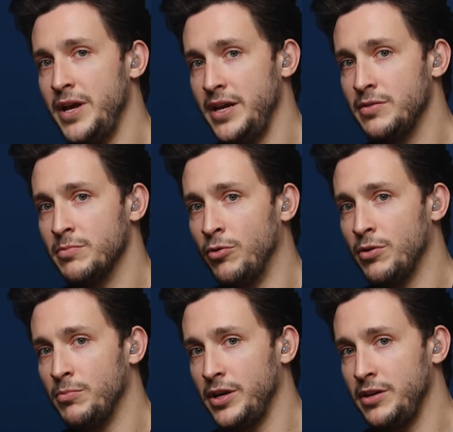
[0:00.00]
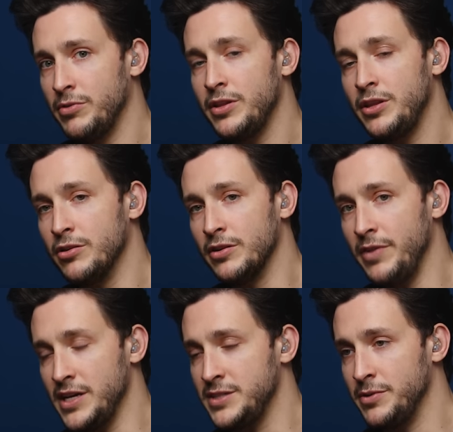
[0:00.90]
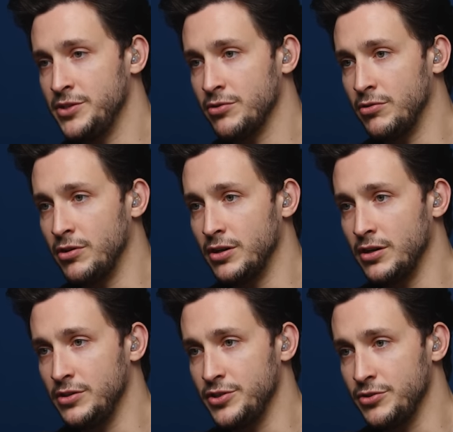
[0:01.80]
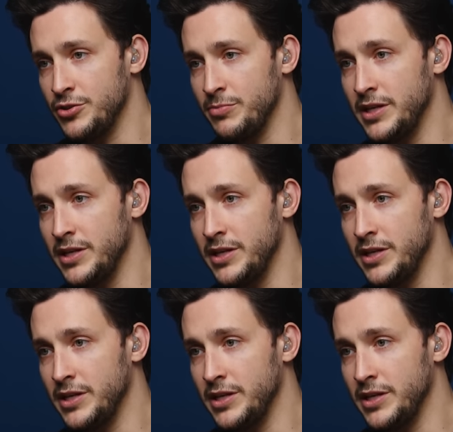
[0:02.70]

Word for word: made more money with your investments or on social